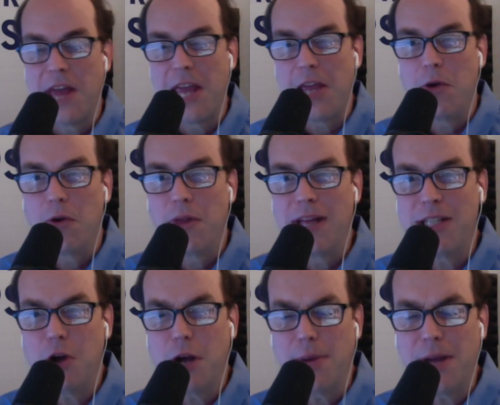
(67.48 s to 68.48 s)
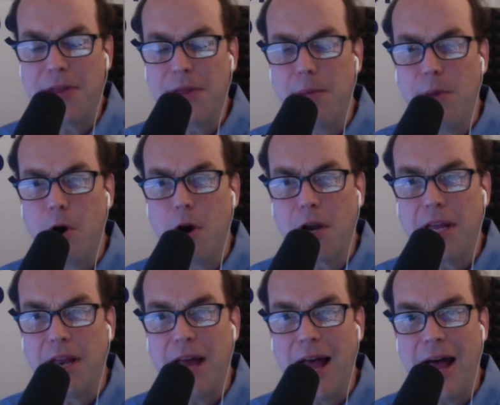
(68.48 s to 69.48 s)
you. Let's talk about the
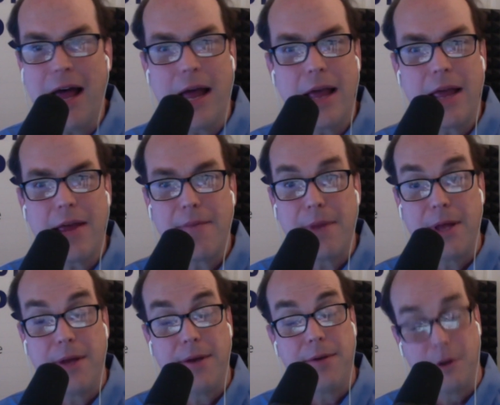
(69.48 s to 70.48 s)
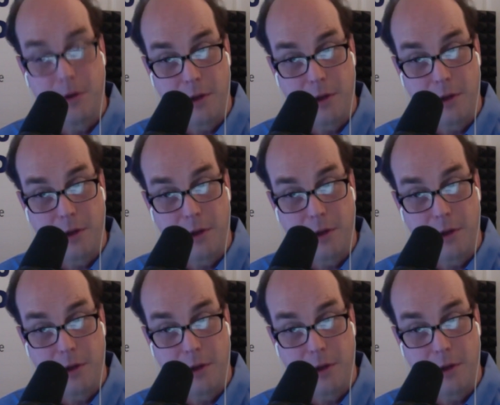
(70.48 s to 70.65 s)
market. I have been,